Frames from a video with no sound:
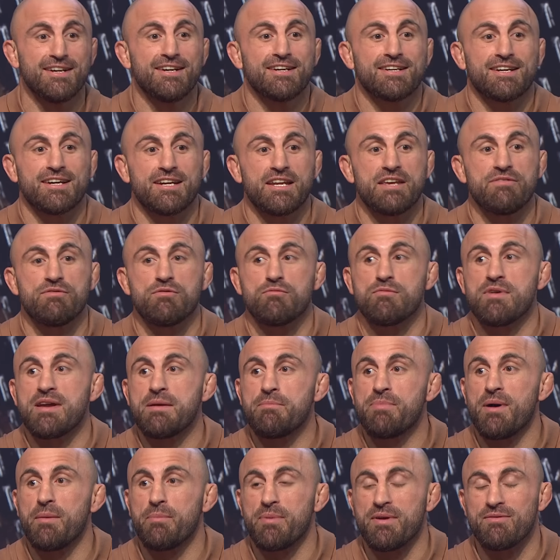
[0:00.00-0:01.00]
going to even
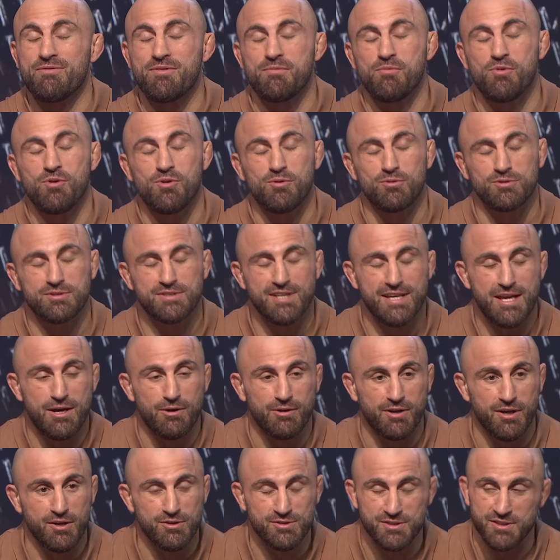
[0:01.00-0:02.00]
ramp up even more. We'll see how
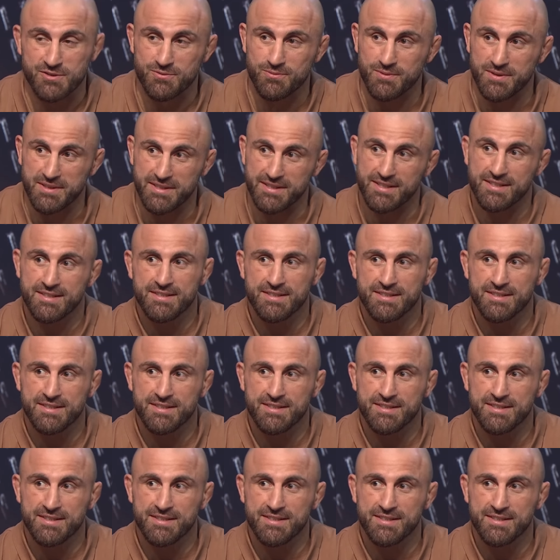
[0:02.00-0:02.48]
it goes this week.